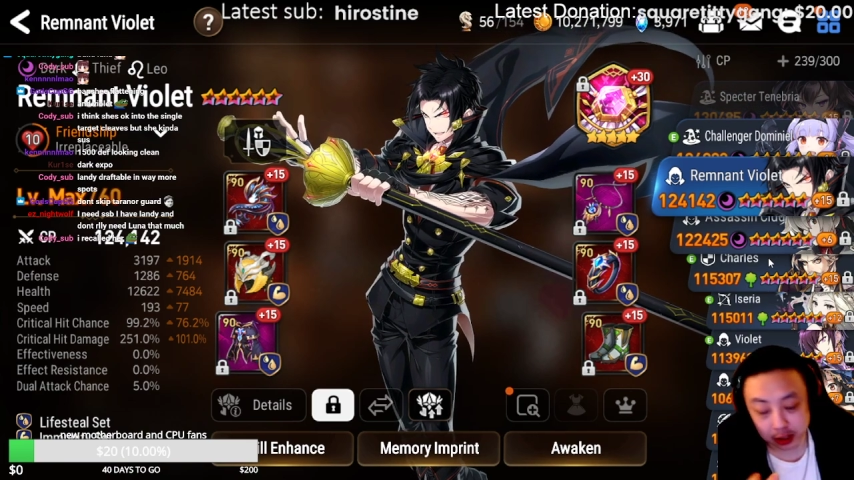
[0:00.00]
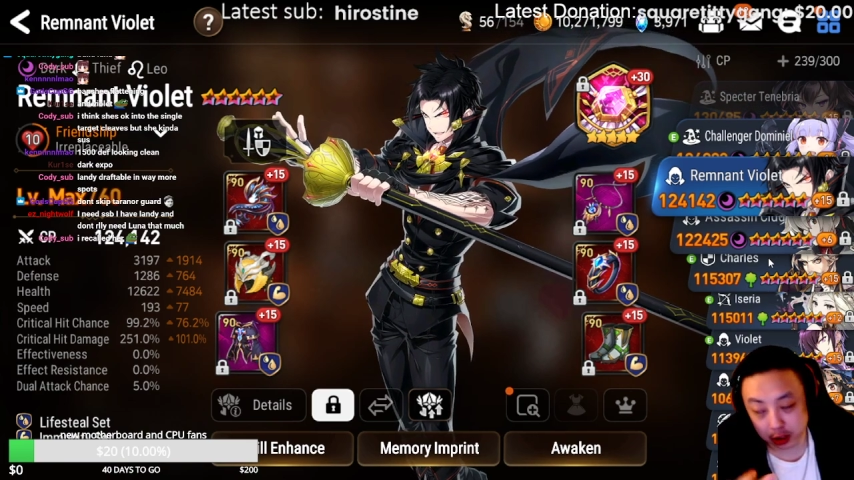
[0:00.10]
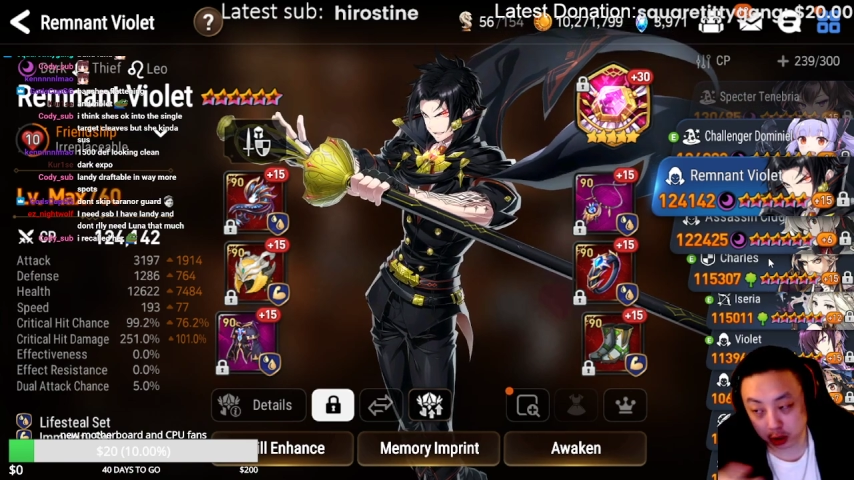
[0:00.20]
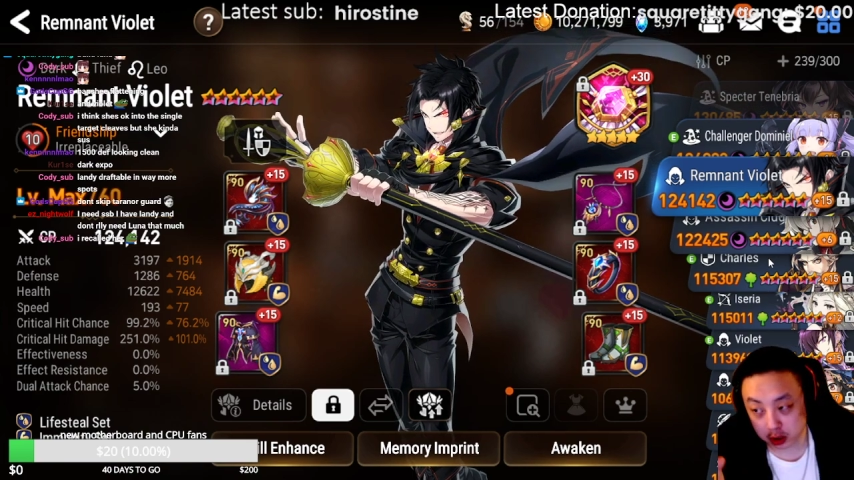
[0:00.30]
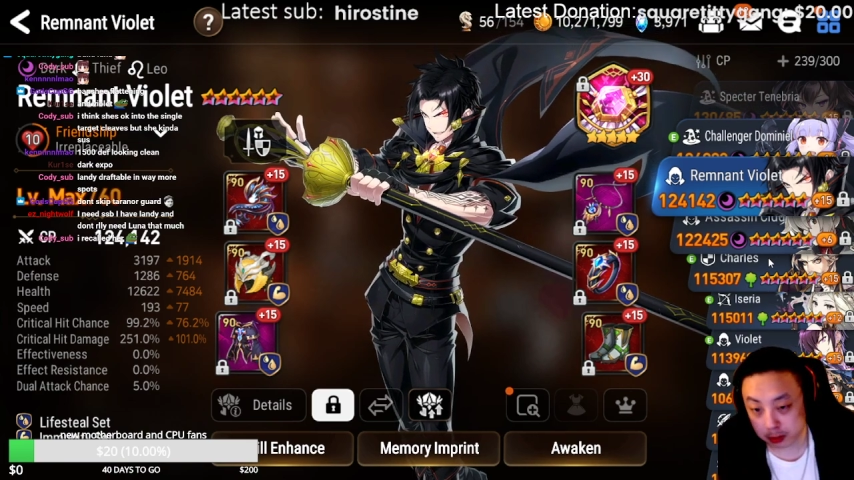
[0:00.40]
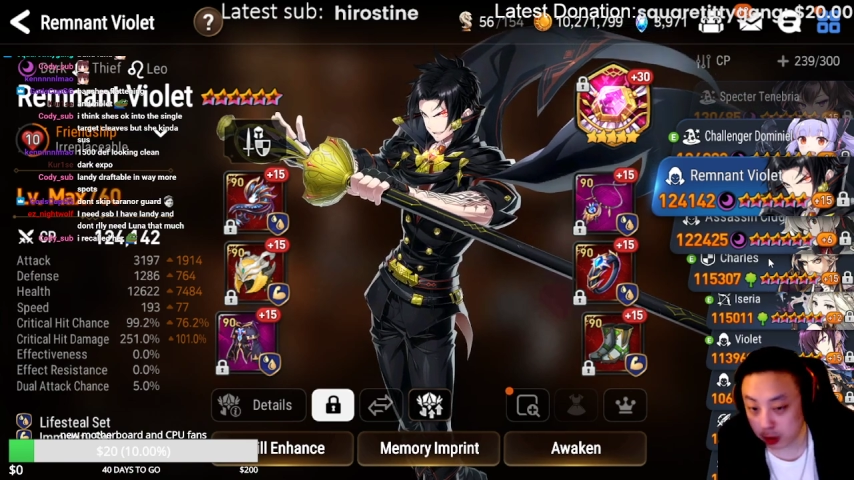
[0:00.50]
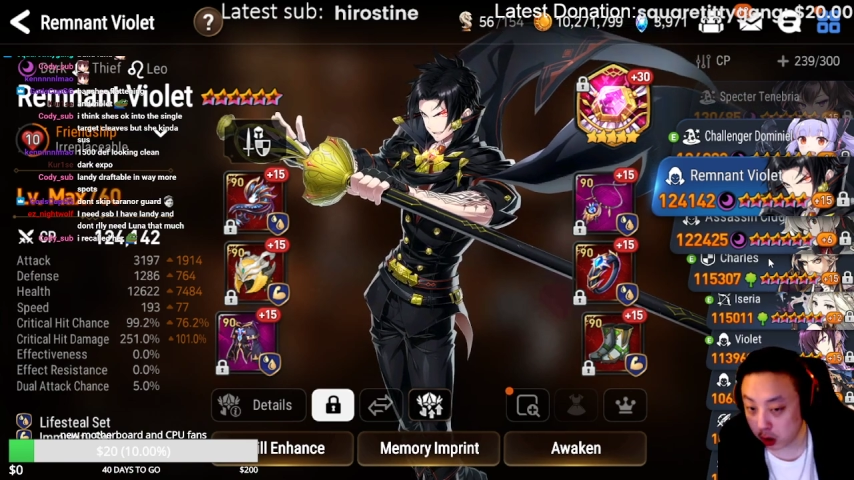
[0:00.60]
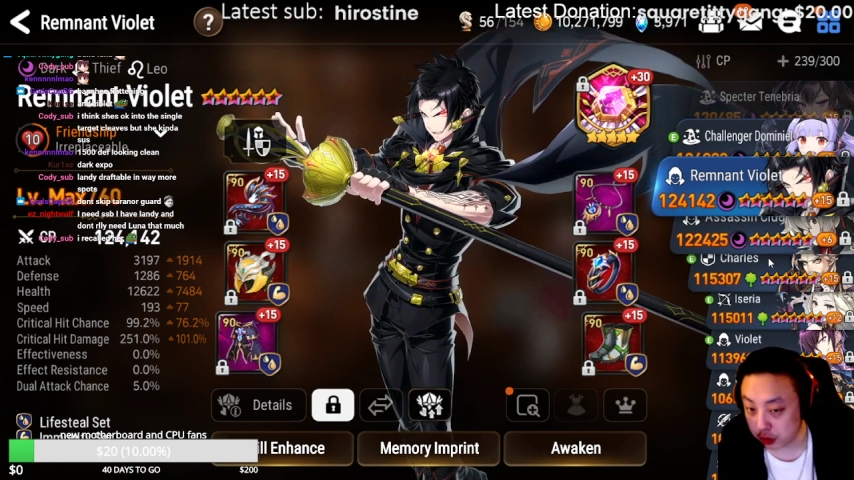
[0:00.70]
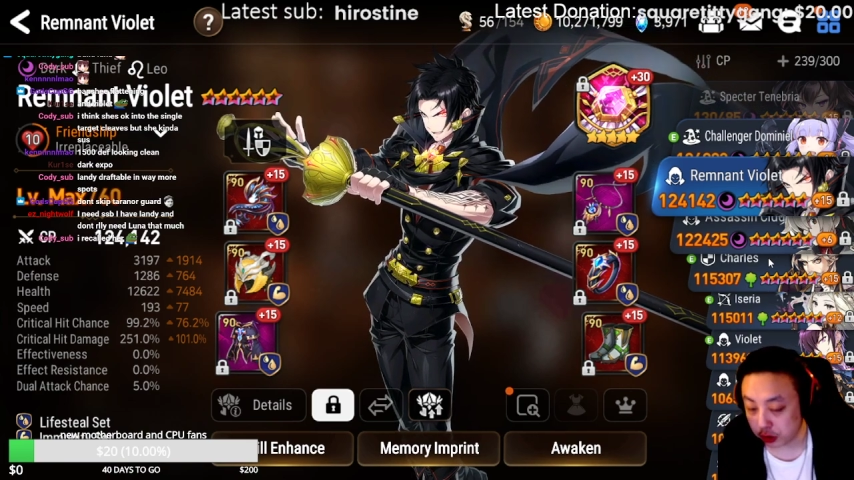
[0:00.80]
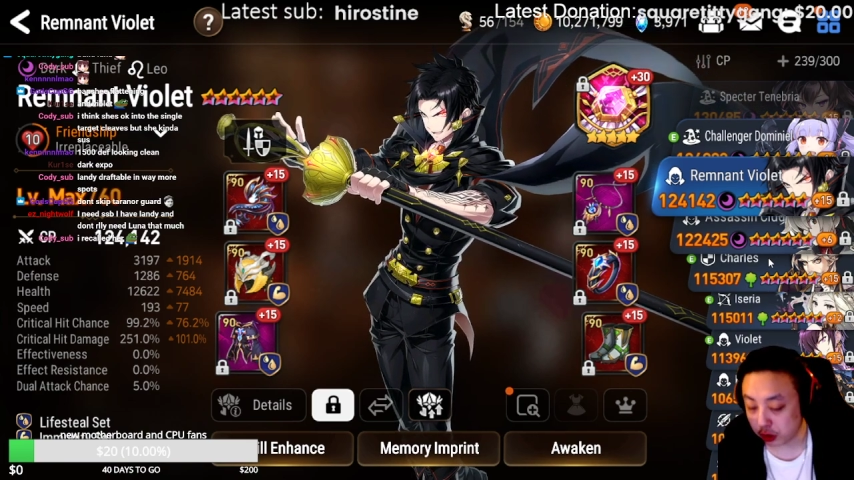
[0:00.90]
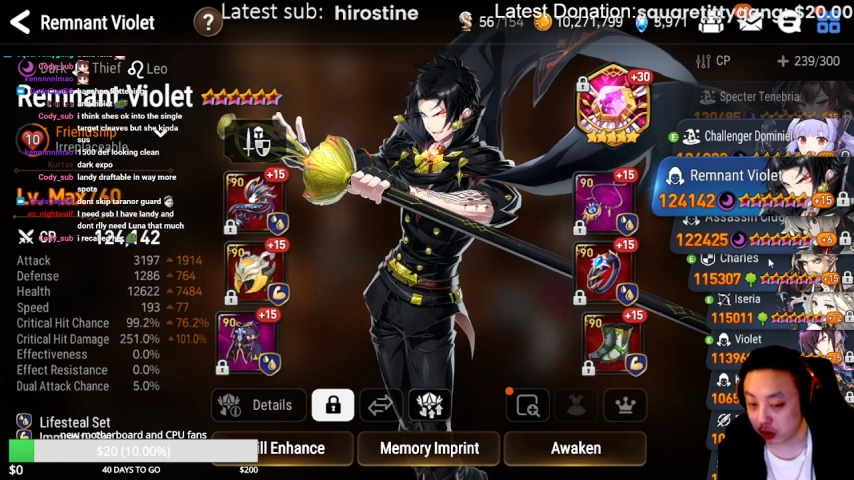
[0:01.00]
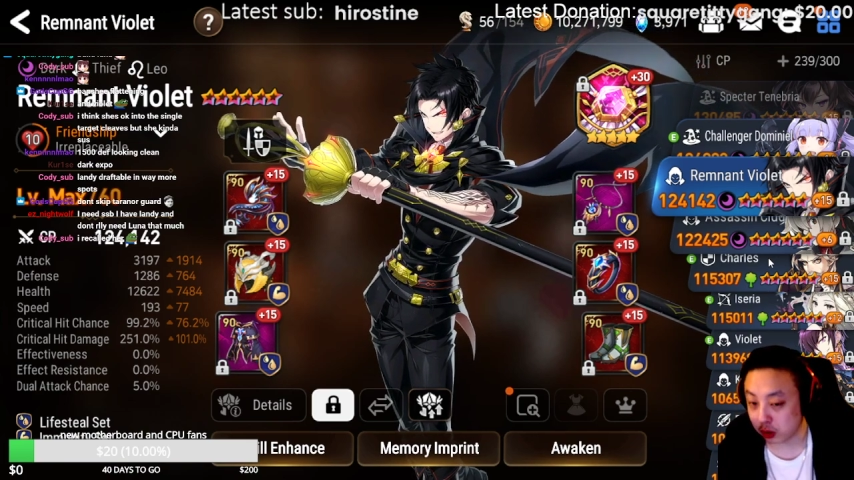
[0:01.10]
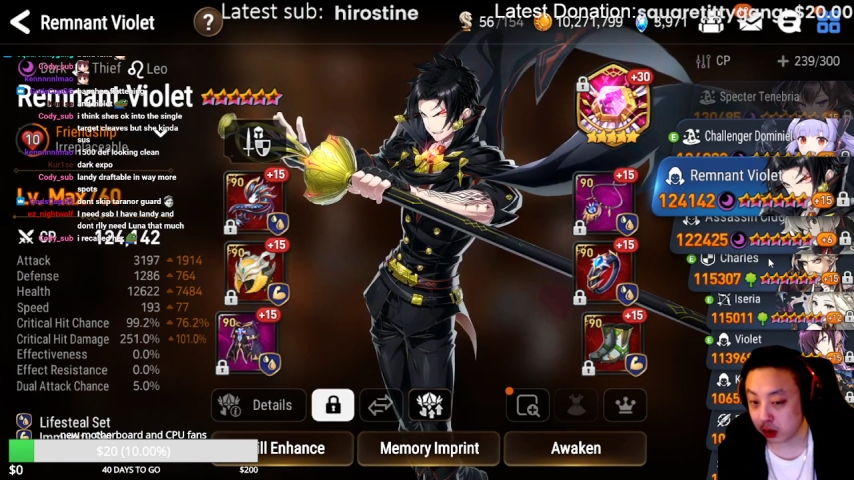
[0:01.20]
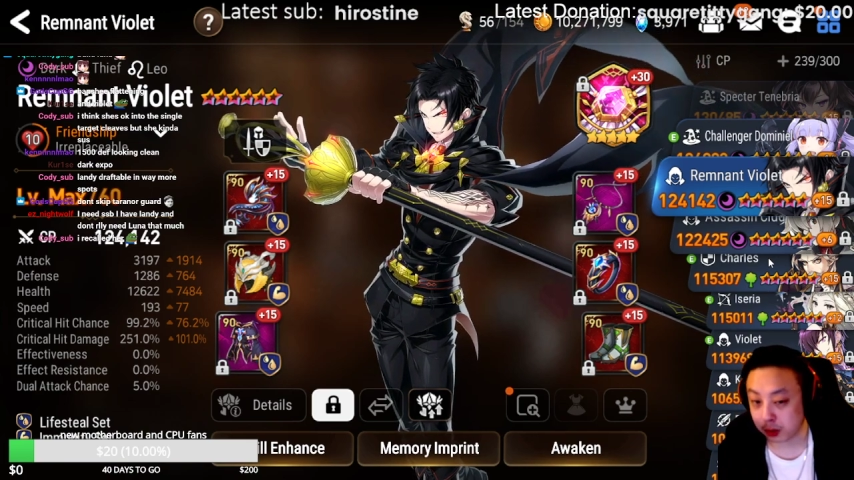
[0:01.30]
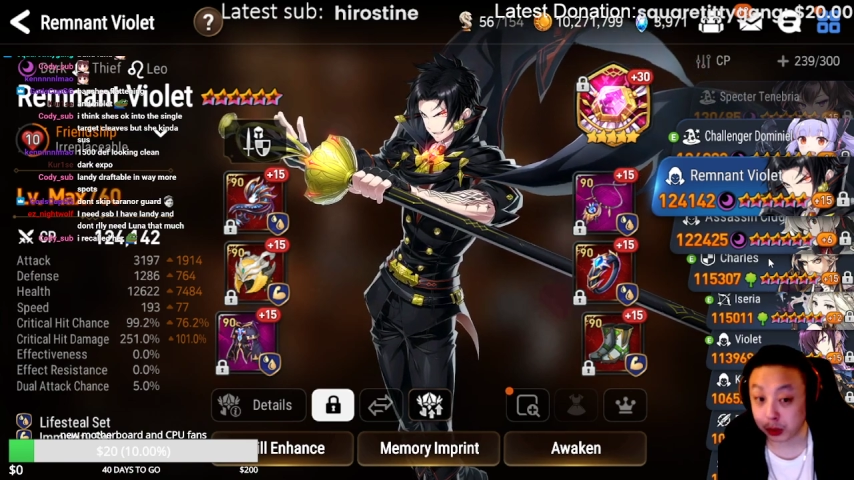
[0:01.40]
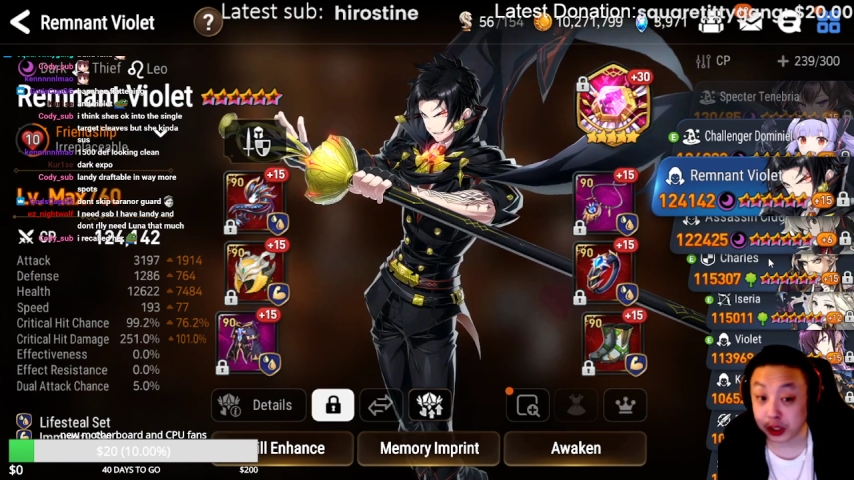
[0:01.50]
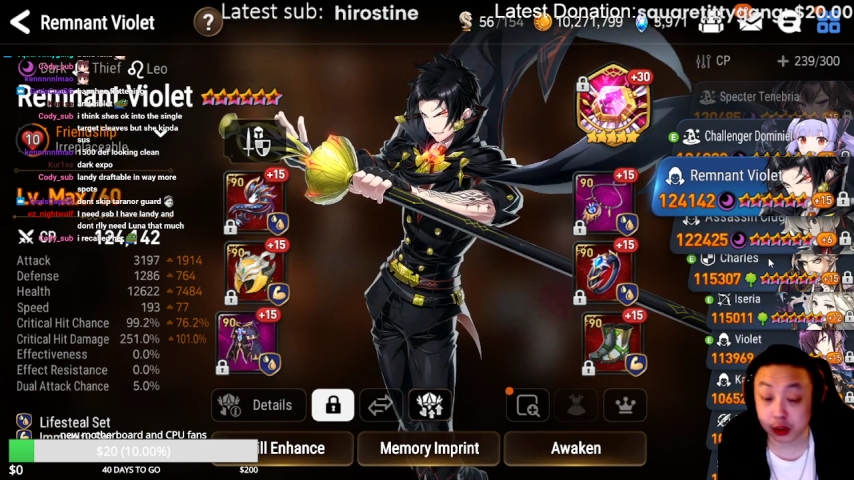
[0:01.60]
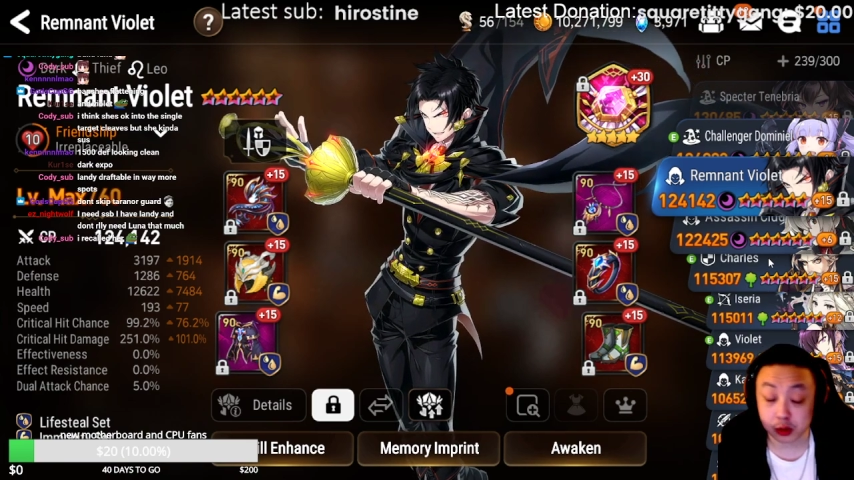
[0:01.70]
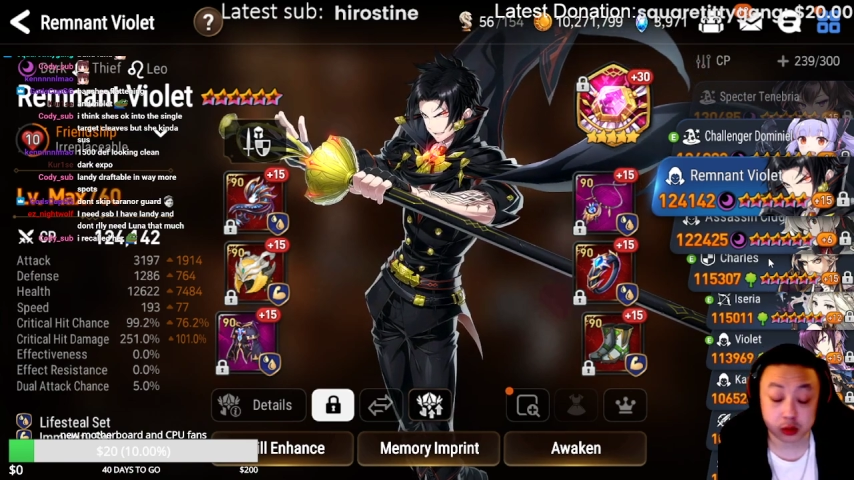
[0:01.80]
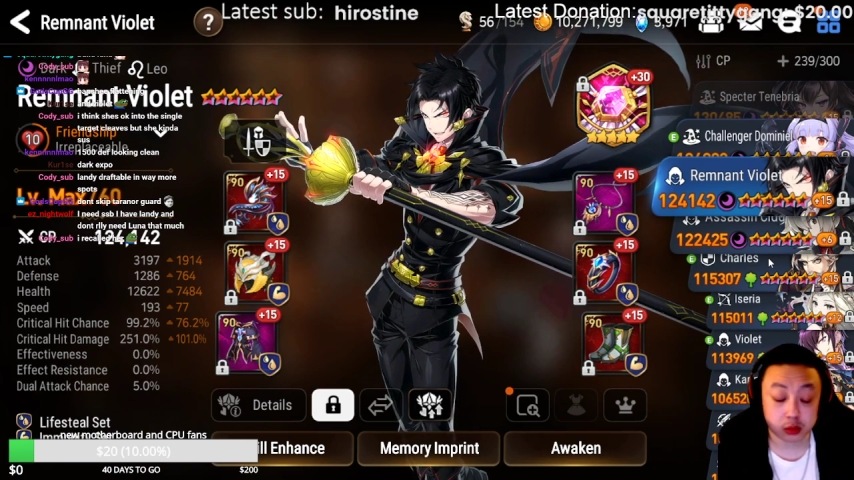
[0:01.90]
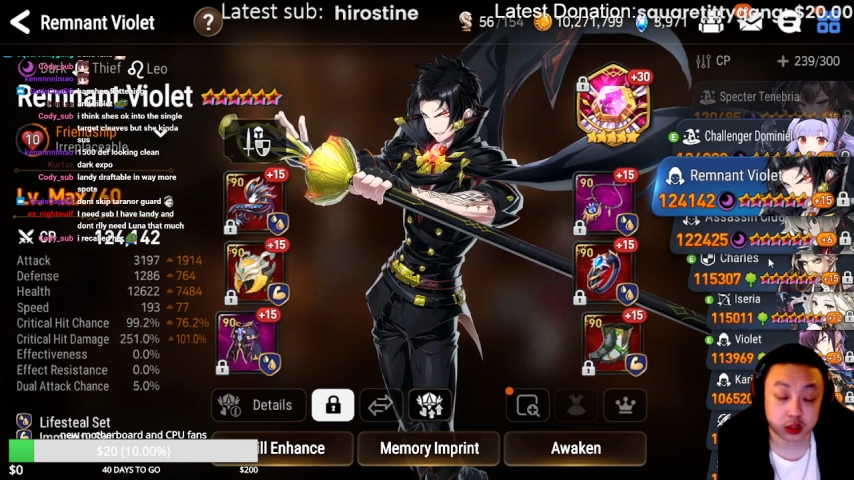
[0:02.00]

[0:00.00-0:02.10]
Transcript: You're going to maul, you're going to want to break your